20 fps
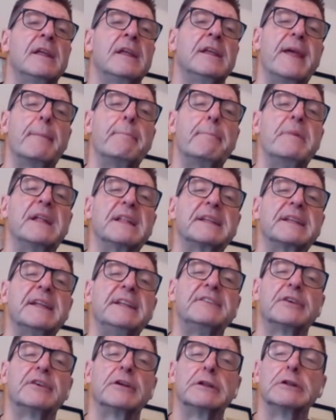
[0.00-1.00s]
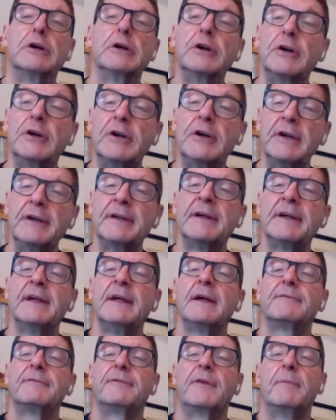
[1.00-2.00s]
The ability to learn
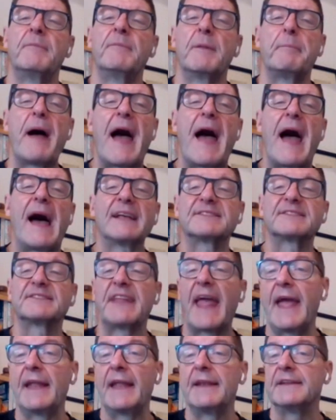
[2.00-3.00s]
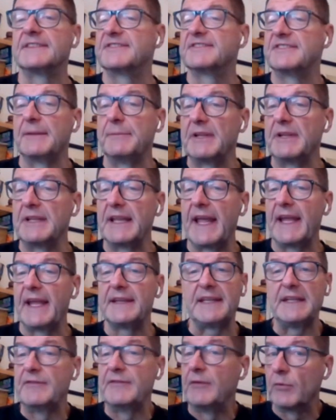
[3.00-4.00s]
from the past and
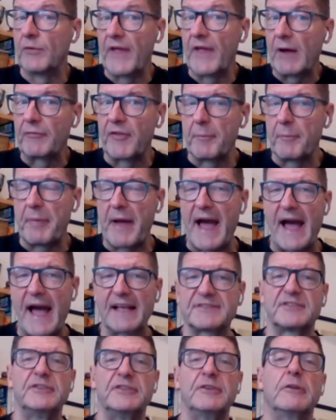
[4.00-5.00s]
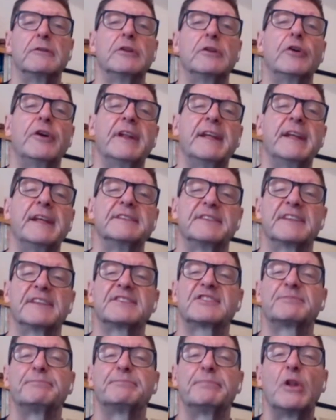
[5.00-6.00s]
simulate even without the past, learning is
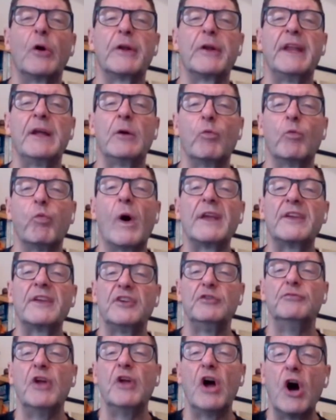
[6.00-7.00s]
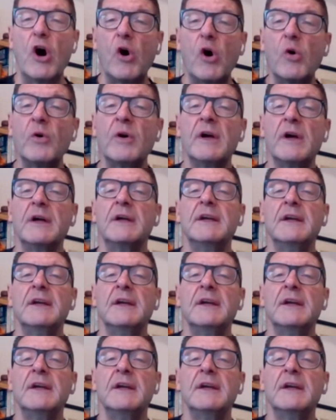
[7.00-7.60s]
exploiting what you know,